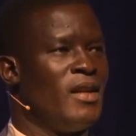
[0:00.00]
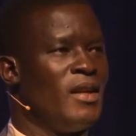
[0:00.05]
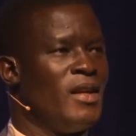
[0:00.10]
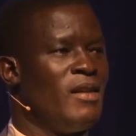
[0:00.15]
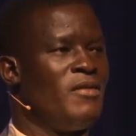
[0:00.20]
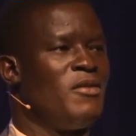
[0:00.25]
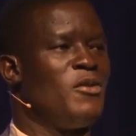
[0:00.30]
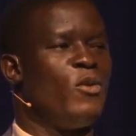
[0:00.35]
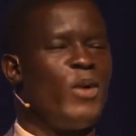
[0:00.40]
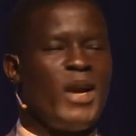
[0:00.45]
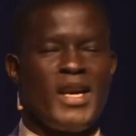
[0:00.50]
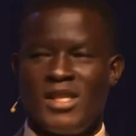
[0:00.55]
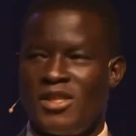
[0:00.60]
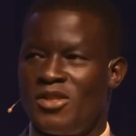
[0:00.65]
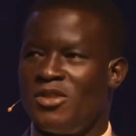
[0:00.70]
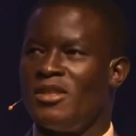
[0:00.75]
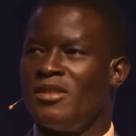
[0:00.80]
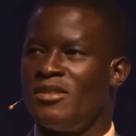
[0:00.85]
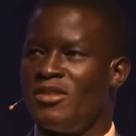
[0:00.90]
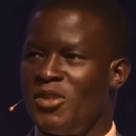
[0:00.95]
If you
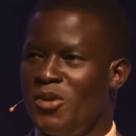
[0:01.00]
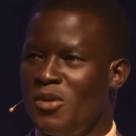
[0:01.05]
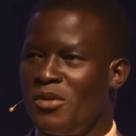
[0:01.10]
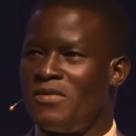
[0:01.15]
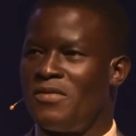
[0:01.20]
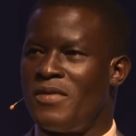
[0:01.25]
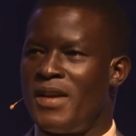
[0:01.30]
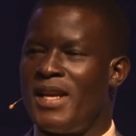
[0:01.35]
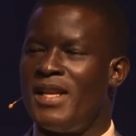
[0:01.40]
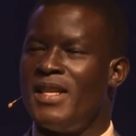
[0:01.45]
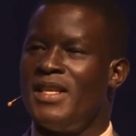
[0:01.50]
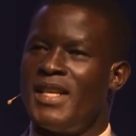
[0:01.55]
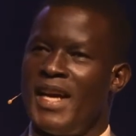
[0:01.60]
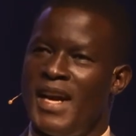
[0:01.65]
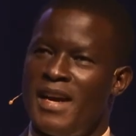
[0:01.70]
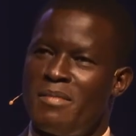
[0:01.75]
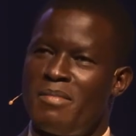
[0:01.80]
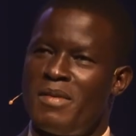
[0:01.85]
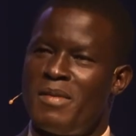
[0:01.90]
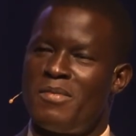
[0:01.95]
went on, you would find
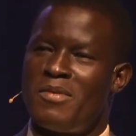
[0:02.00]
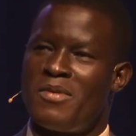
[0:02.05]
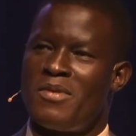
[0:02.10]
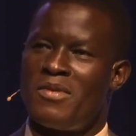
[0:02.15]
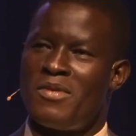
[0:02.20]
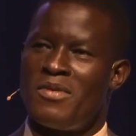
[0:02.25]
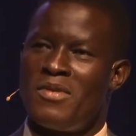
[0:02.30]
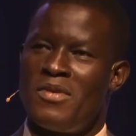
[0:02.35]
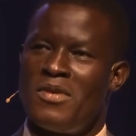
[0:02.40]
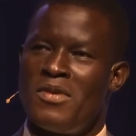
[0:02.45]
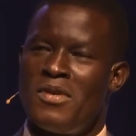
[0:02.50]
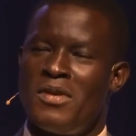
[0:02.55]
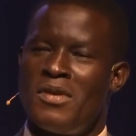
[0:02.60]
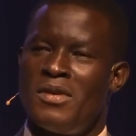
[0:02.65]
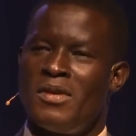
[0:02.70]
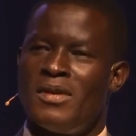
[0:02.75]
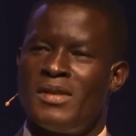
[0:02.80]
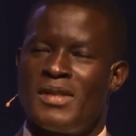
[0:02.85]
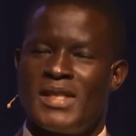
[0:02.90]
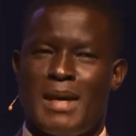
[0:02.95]
young people.
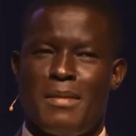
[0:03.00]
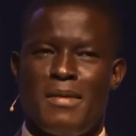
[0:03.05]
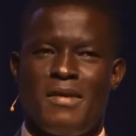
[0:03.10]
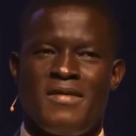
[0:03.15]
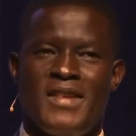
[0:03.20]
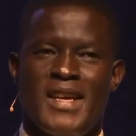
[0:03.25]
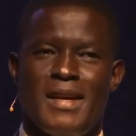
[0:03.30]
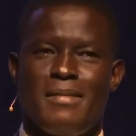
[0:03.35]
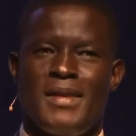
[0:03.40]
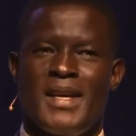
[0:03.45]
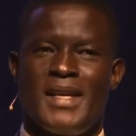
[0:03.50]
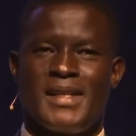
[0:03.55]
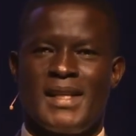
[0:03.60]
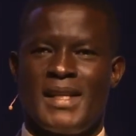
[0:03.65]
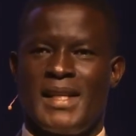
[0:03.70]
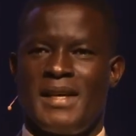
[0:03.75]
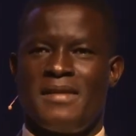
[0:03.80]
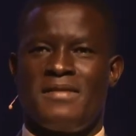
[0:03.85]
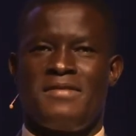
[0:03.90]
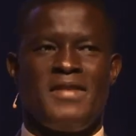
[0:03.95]
Some of them
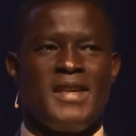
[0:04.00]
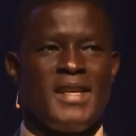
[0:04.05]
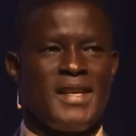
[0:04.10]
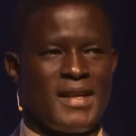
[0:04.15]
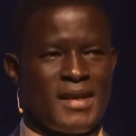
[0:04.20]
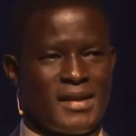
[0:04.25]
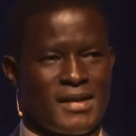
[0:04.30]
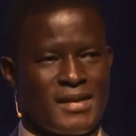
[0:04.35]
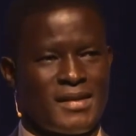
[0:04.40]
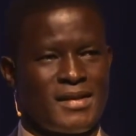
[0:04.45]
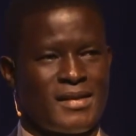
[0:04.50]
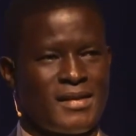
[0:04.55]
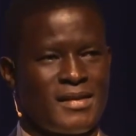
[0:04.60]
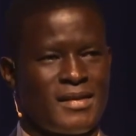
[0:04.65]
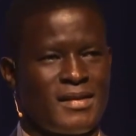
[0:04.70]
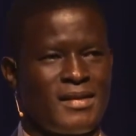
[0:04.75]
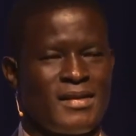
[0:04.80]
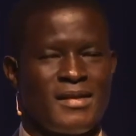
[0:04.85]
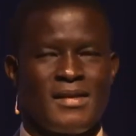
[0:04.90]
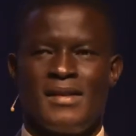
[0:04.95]
doesn't have fingers.
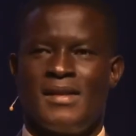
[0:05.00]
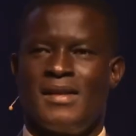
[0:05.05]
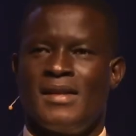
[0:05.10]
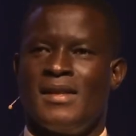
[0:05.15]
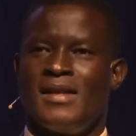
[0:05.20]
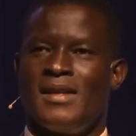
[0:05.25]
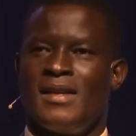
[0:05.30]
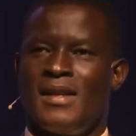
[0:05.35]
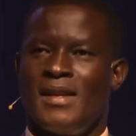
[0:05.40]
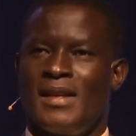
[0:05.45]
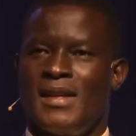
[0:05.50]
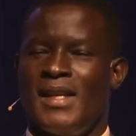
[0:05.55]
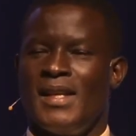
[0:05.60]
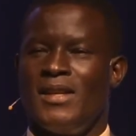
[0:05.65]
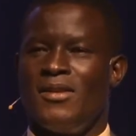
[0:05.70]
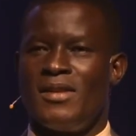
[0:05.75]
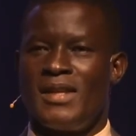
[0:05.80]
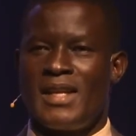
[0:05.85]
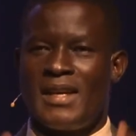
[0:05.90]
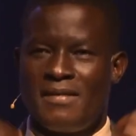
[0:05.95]
They
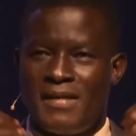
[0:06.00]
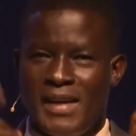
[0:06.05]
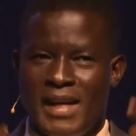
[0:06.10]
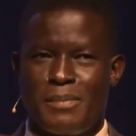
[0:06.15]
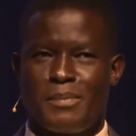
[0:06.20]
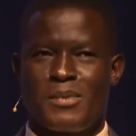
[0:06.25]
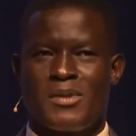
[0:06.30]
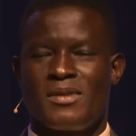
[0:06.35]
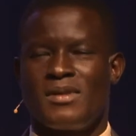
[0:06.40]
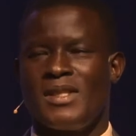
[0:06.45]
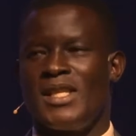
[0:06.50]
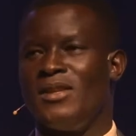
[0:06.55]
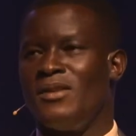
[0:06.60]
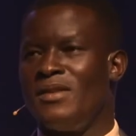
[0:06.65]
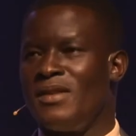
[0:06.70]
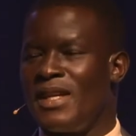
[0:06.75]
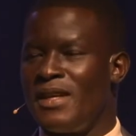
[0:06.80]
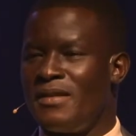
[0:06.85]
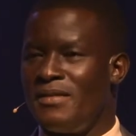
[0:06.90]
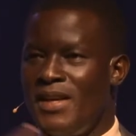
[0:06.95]
don't have lips. They
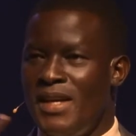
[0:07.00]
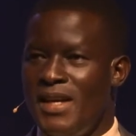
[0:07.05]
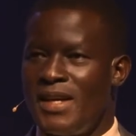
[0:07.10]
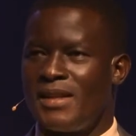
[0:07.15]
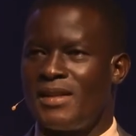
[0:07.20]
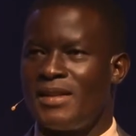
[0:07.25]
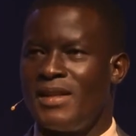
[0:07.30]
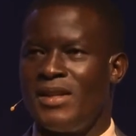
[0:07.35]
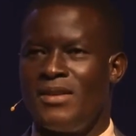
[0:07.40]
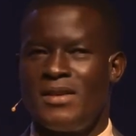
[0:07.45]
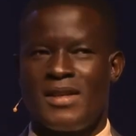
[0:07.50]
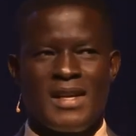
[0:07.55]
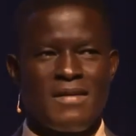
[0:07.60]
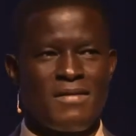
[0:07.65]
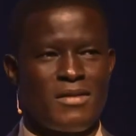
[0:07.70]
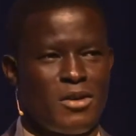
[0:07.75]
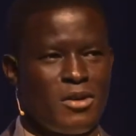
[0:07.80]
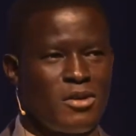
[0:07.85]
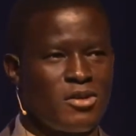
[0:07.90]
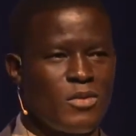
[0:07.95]
don't have ears. They don't
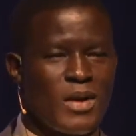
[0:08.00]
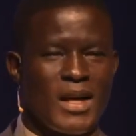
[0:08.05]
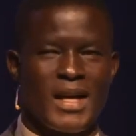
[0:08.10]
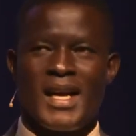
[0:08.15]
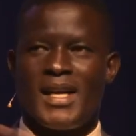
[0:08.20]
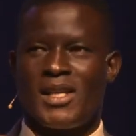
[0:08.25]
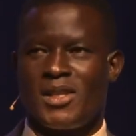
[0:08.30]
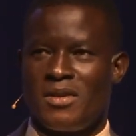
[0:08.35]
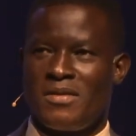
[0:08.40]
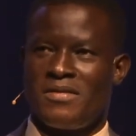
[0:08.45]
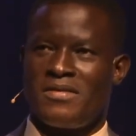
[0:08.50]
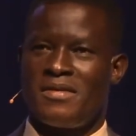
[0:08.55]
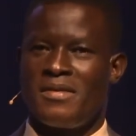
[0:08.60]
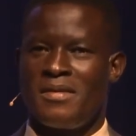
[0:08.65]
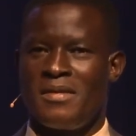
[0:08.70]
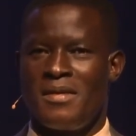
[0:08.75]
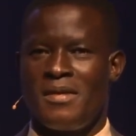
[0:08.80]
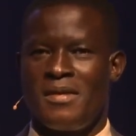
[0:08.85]
have nose. We're cut off.